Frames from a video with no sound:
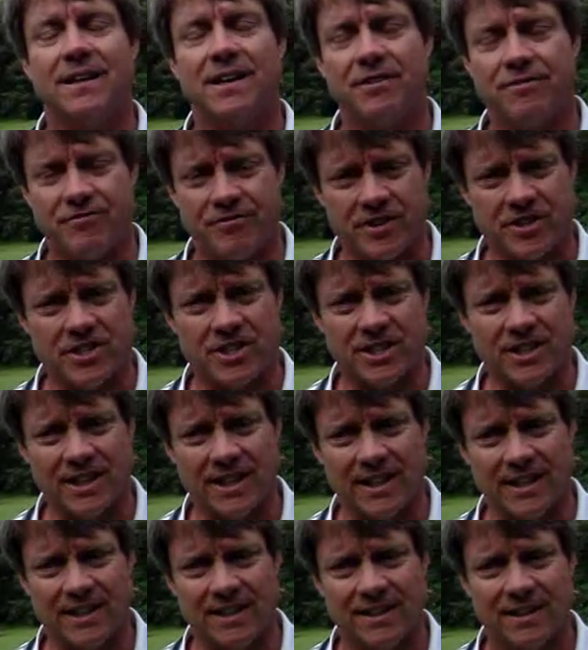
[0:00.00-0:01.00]

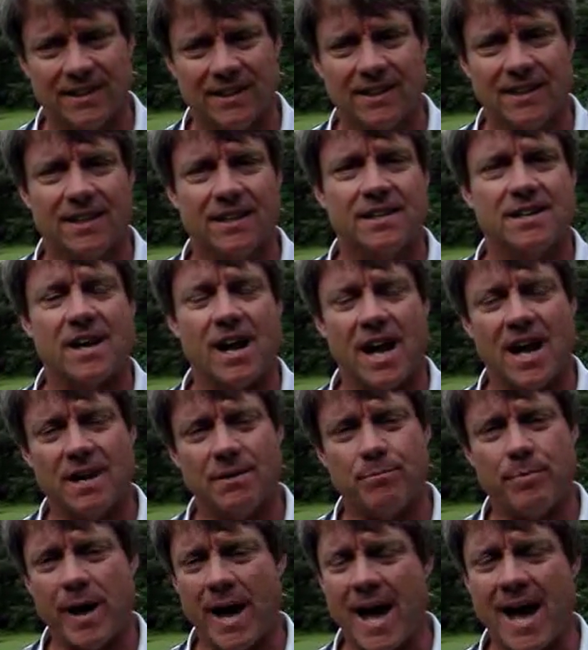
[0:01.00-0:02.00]
efficiently,
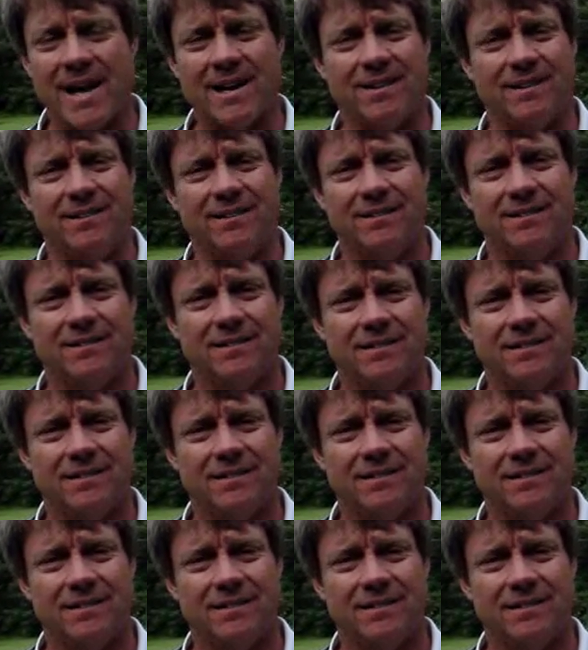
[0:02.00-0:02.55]
not paddle.